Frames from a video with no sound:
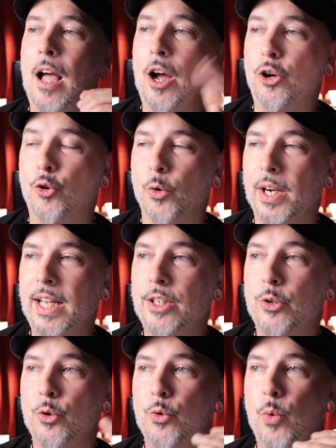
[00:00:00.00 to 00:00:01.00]
agree
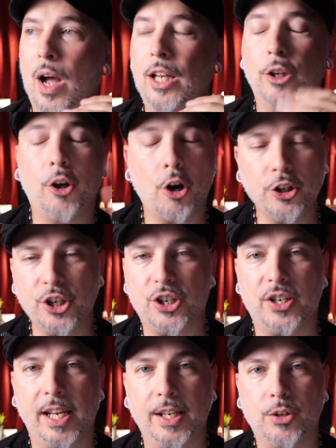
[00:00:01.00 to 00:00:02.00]
to a large
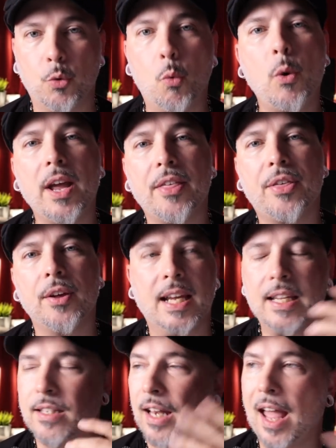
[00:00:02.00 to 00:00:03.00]
extent with
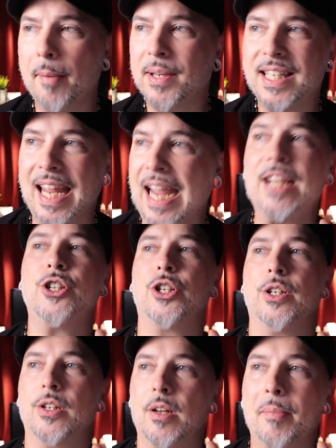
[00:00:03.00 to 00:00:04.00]
his
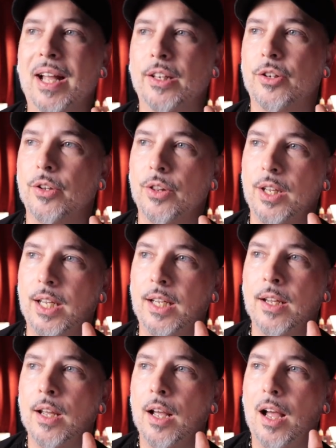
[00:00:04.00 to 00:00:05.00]
lamentations about
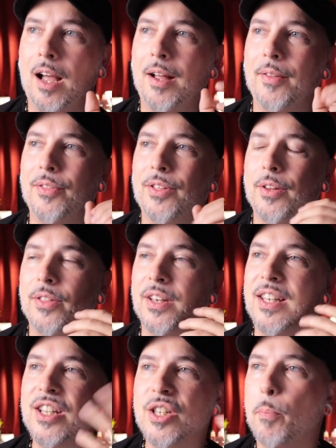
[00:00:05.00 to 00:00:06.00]
the uh, the the
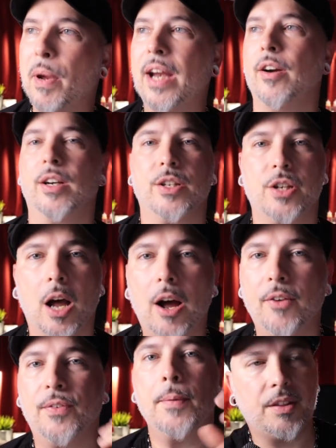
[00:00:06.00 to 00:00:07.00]
disappearance
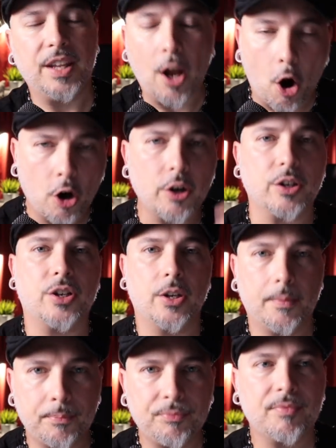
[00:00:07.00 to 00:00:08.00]
of the art
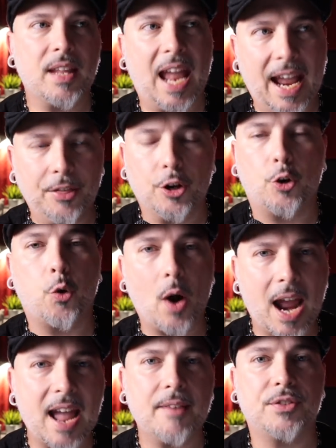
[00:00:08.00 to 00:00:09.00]
and the
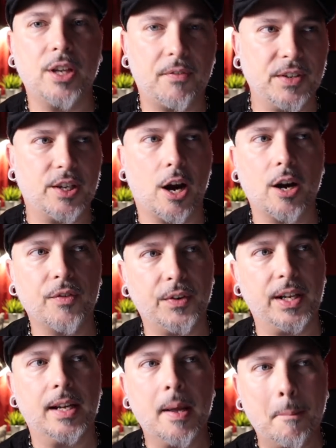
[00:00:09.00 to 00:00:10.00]
craft of
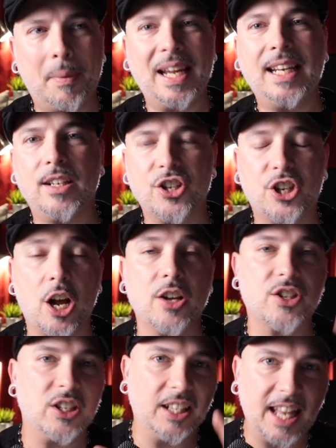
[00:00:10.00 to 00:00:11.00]
photography being
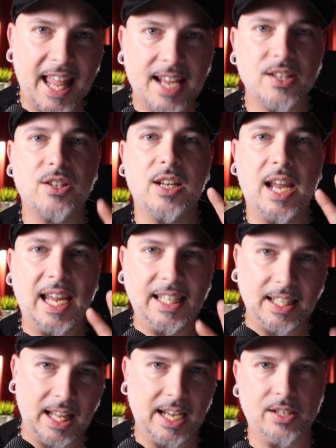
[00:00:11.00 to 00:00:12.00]
discussed less
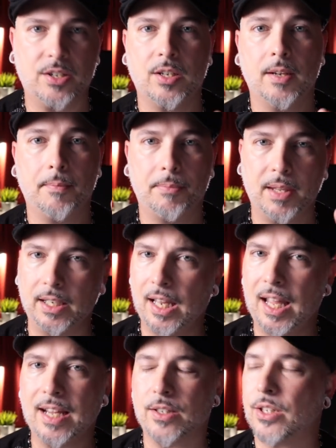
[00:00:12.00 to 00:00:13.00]
and less and
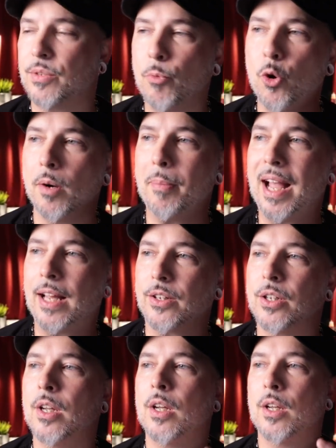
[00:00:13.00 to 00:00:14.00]
less. It's more
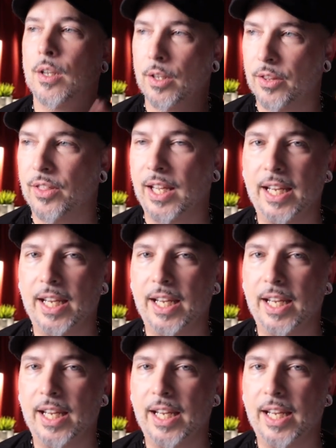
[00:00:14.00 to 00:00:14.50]
about the